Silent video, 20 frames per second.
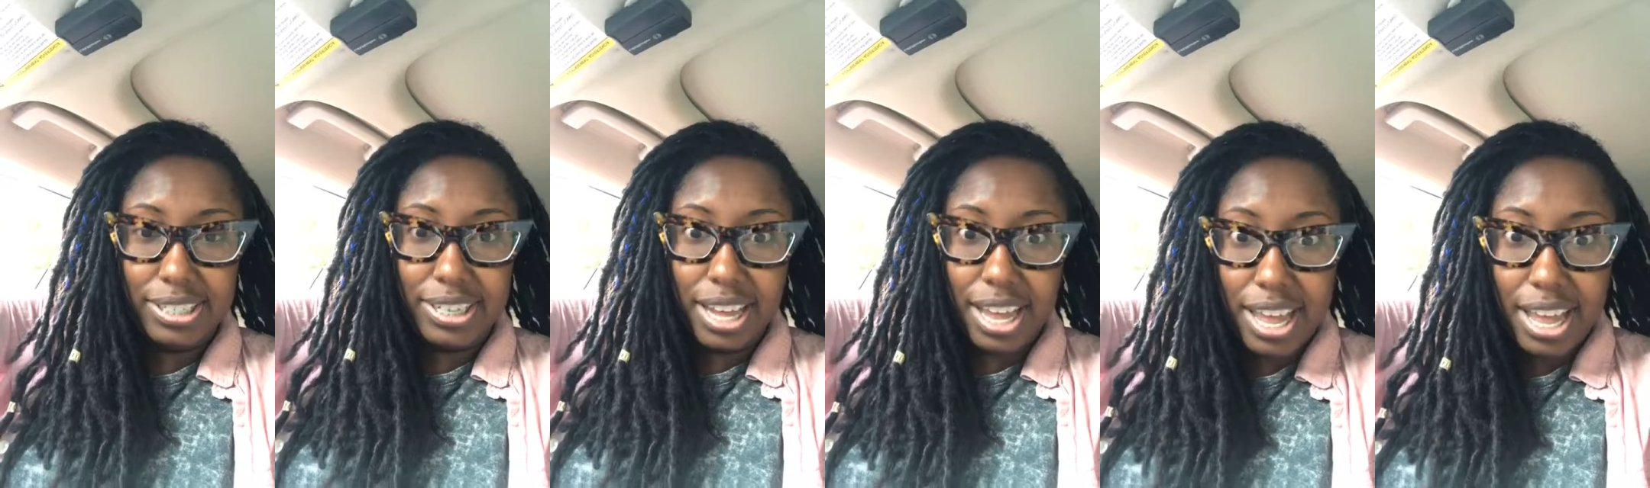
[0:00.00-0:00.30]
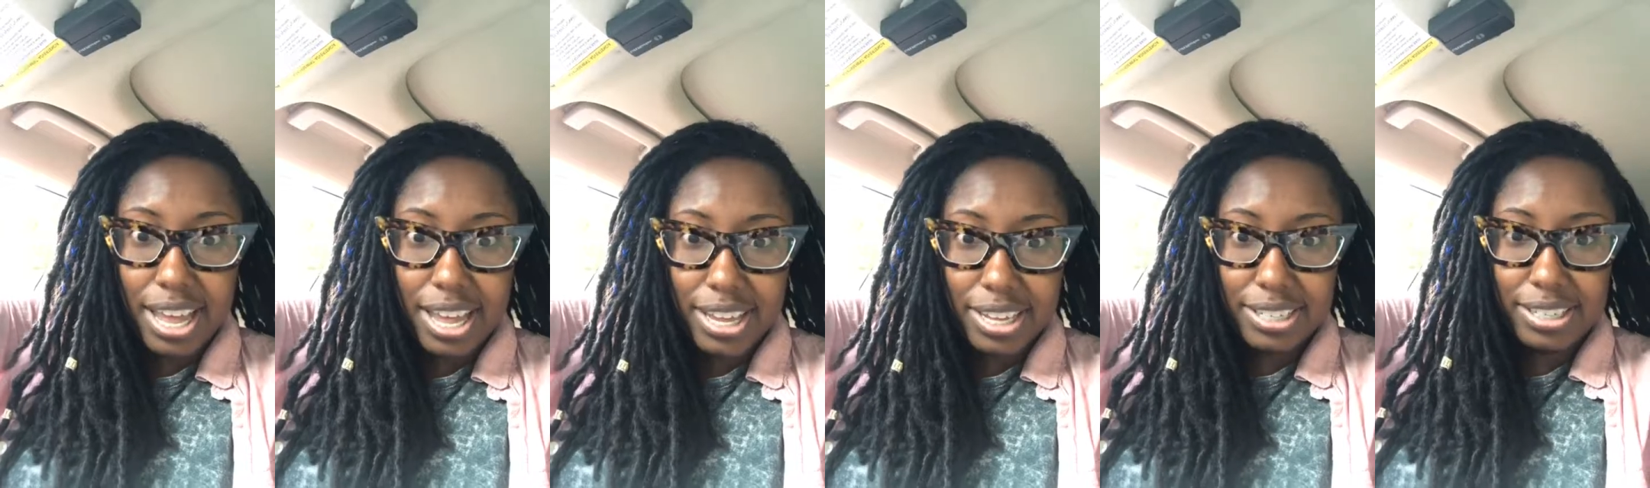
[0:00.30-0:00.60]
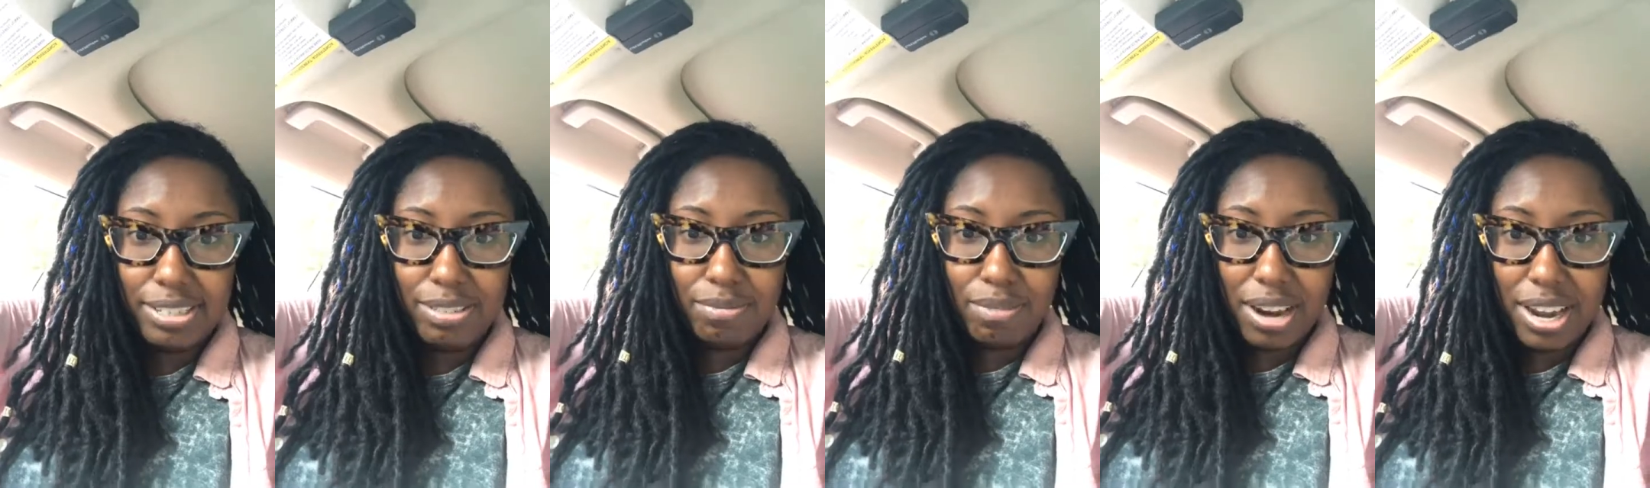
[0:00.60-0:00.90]

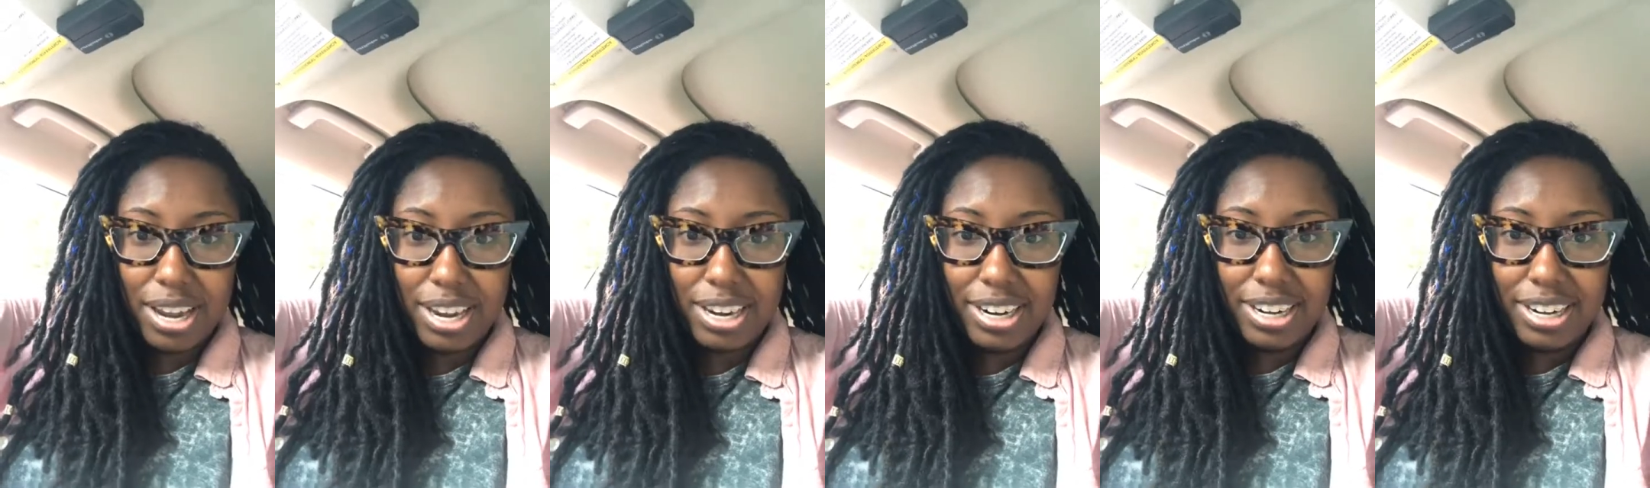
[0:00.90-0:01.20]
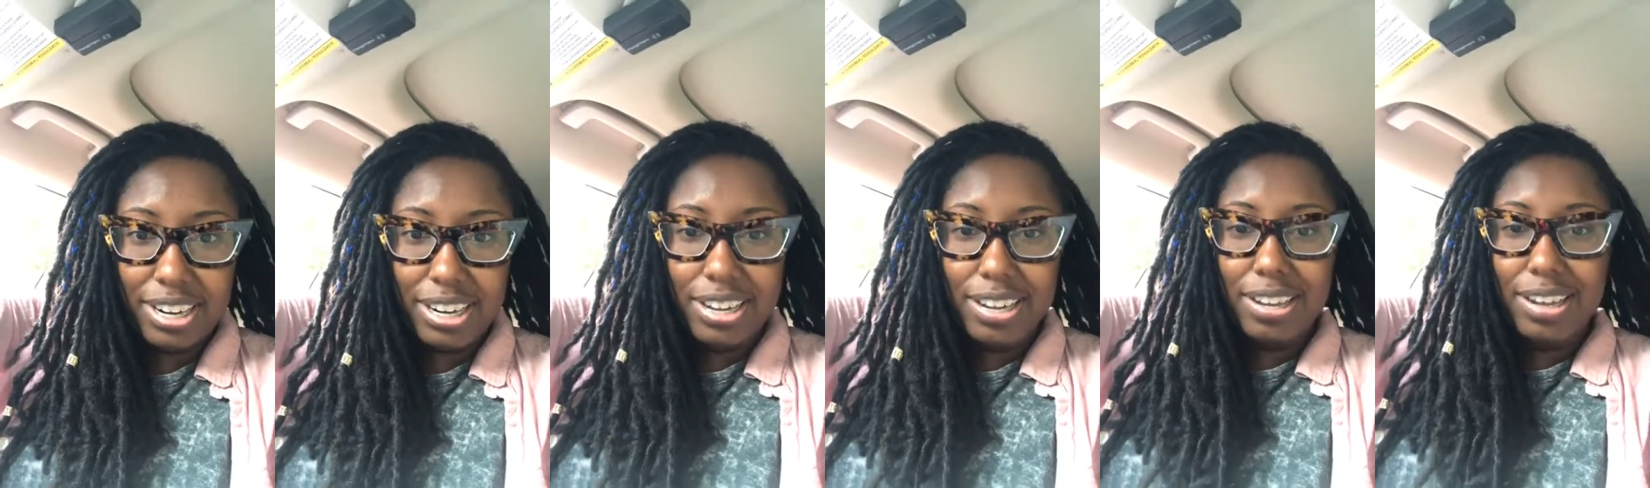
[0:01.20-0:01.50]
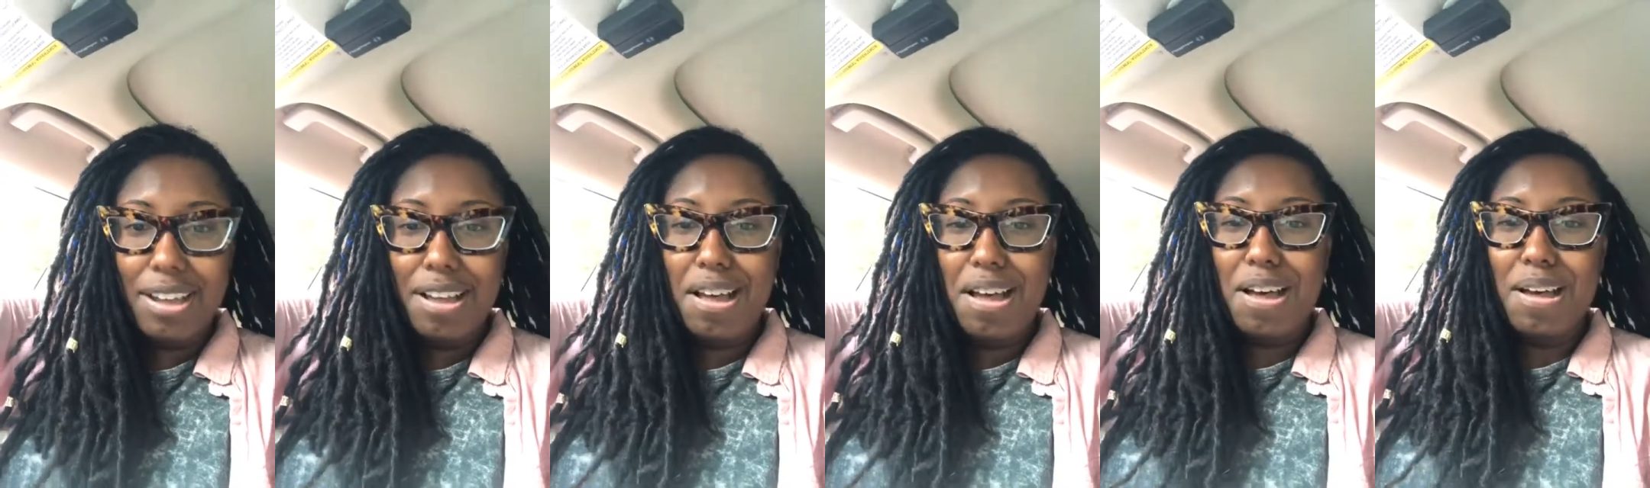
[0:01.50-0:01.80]
yes, right?
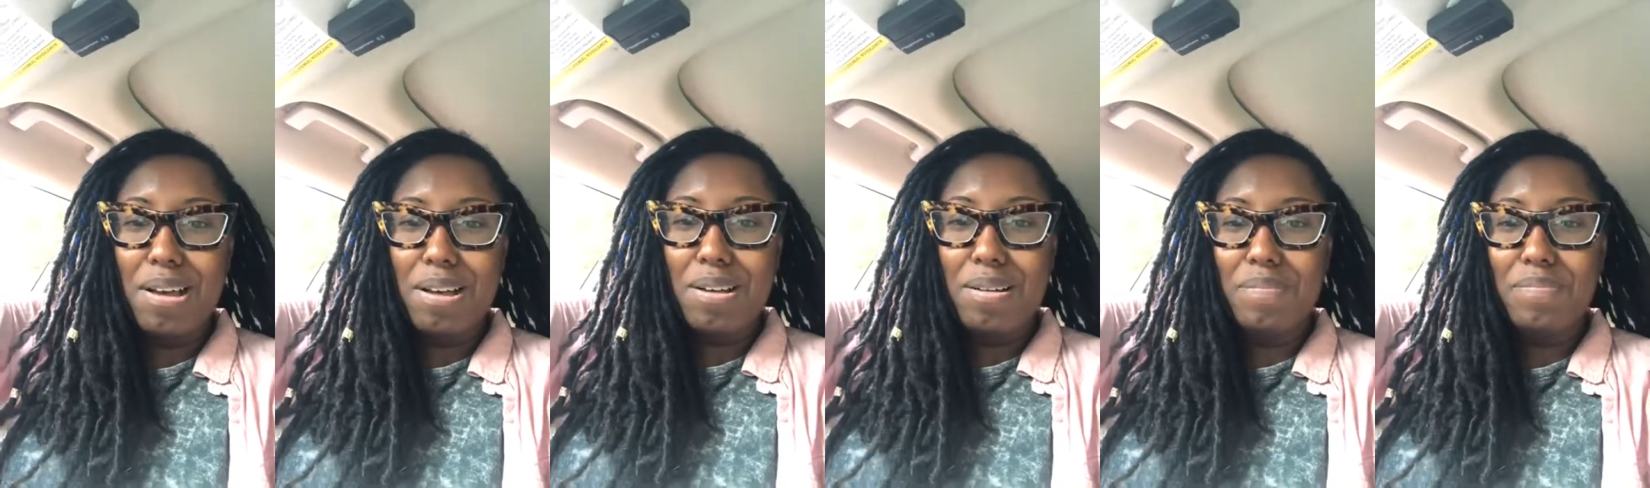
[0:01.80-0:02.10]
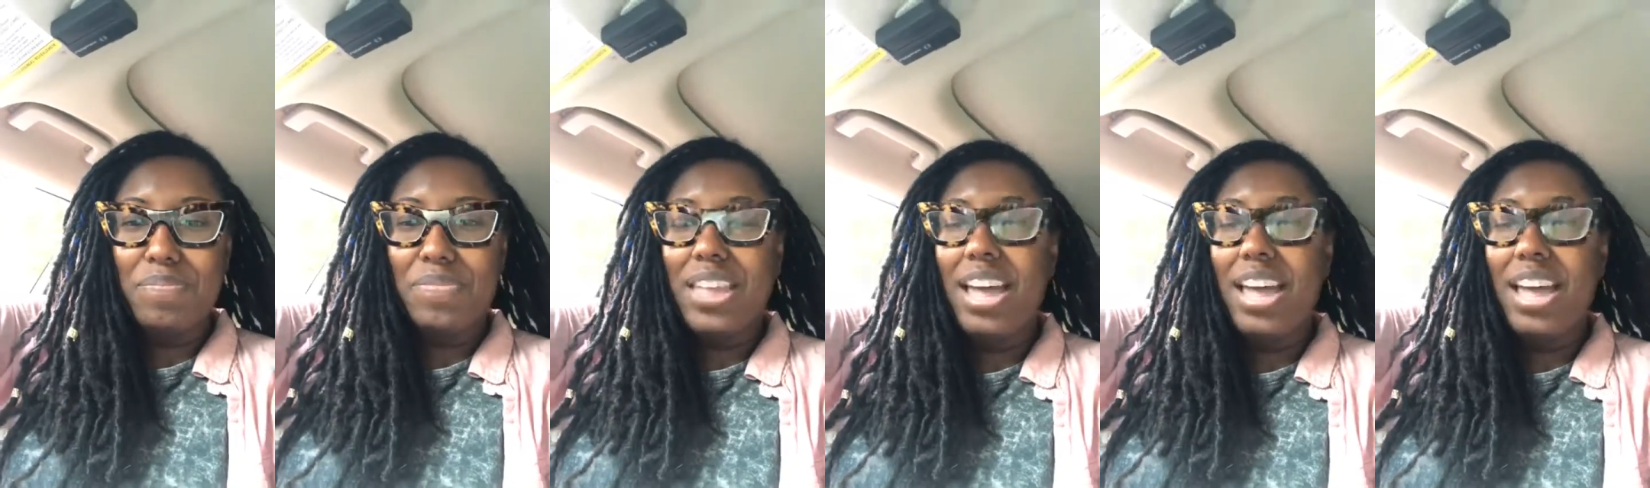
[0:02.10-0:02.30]
But